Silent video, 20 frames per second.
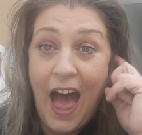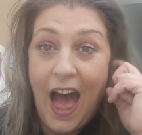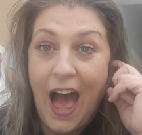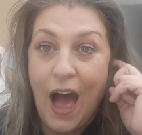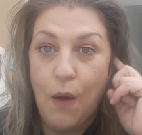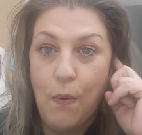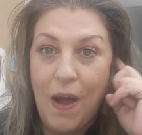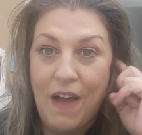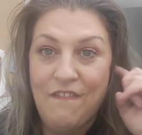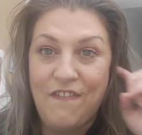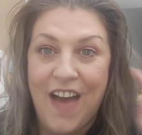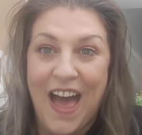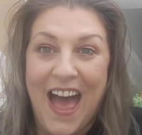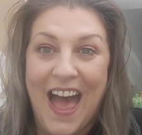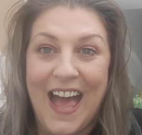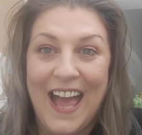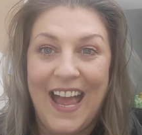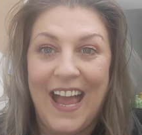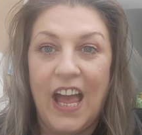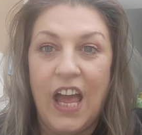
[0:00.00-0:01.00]

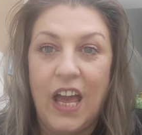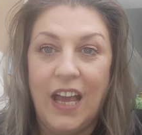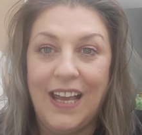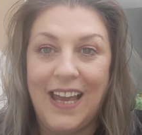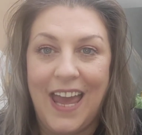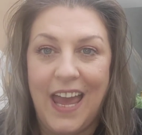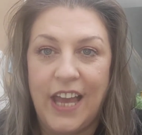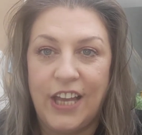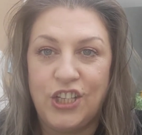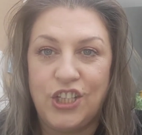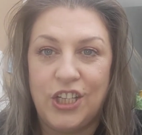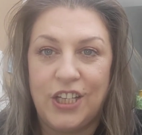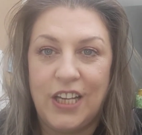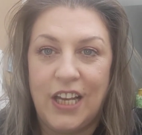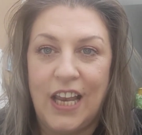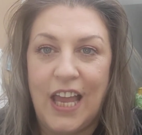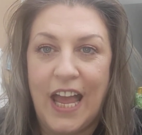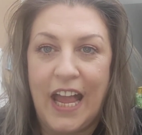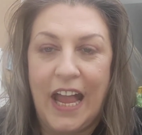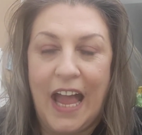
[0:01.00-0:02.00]
However,
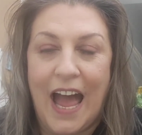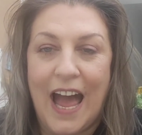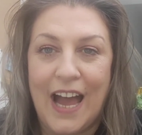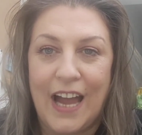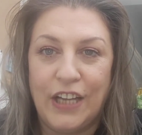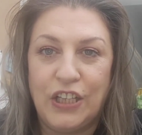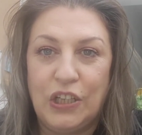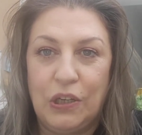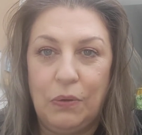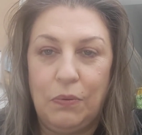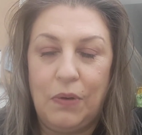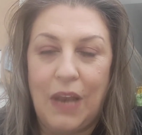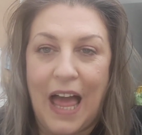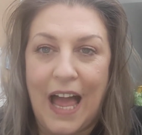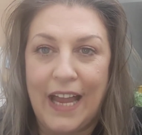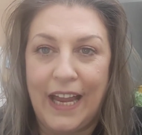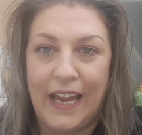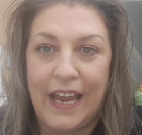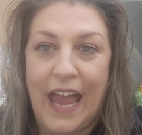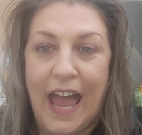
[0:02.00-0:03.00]
occasionally I do
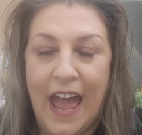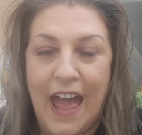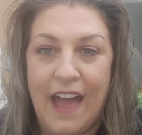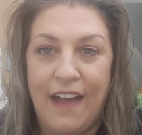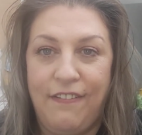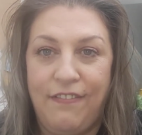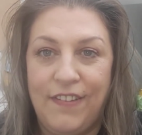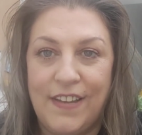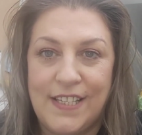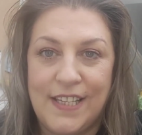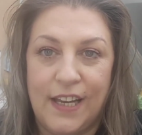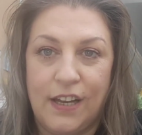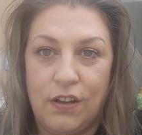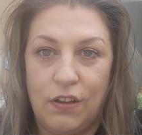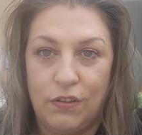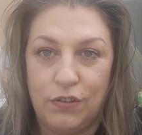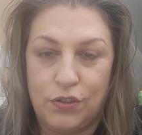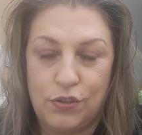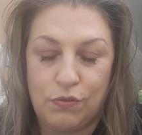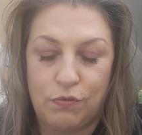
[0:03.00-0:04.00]
like a
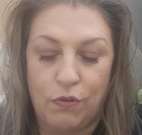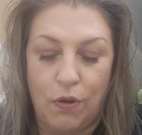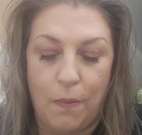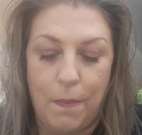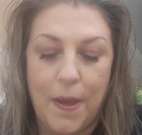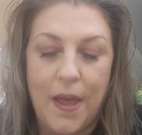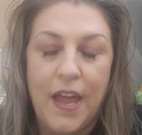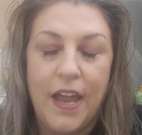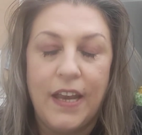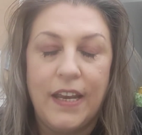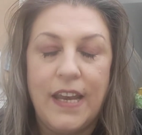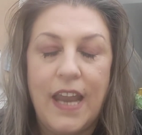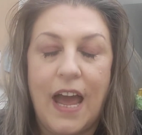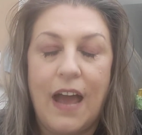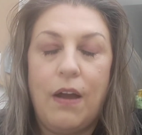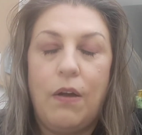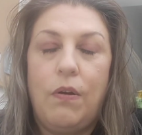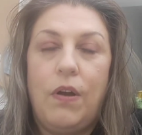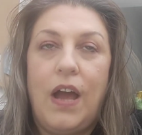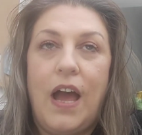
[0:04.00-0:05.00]
physical scrub.
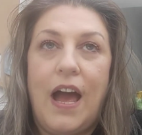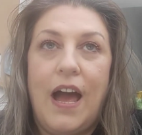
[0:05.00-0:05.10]
Now,